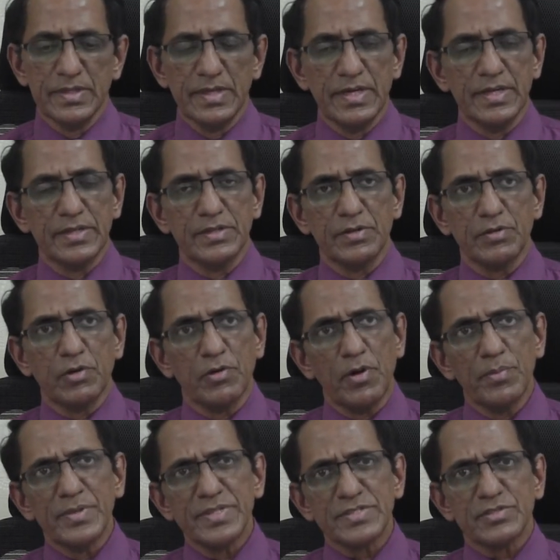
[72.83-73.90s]
And the
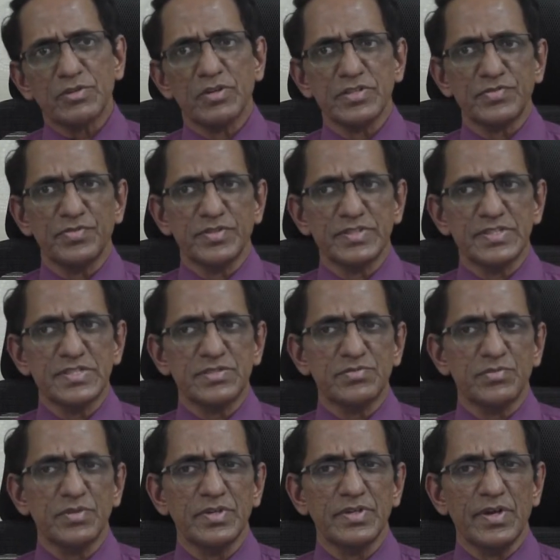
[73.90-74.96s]
commonest cause for this
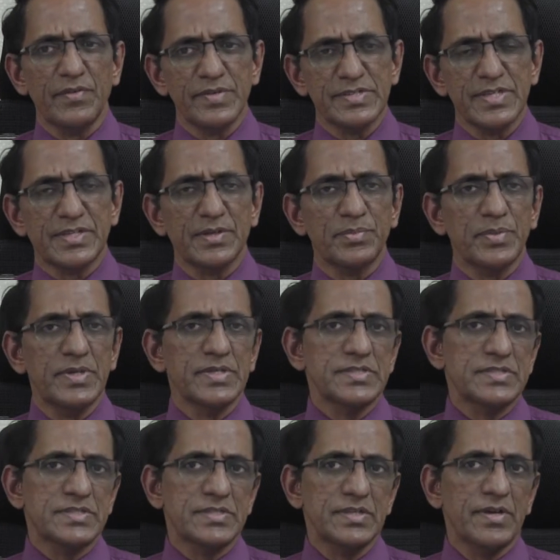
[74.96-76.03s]
in our setup
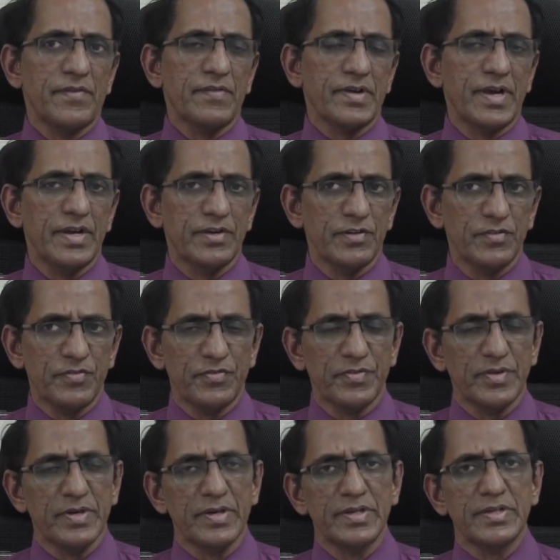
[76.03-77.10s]
is our kind of
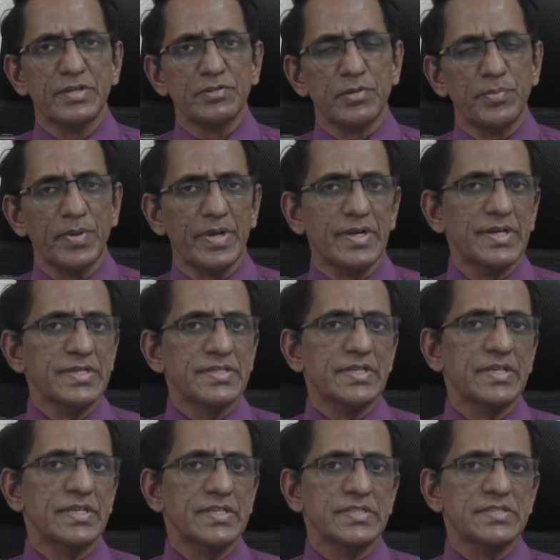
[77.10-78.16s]
uh, in a tropical
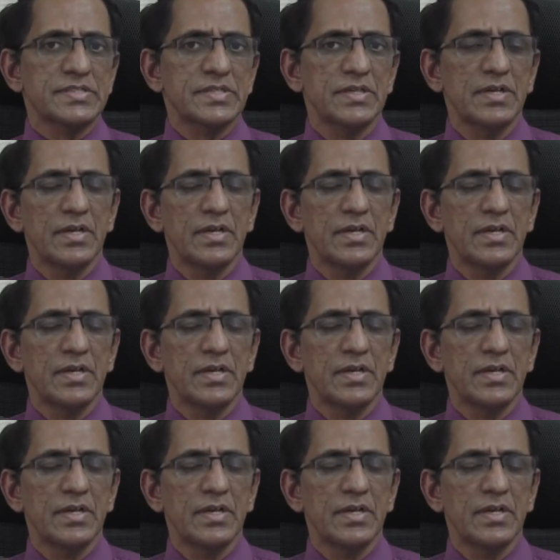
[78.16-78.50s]
country is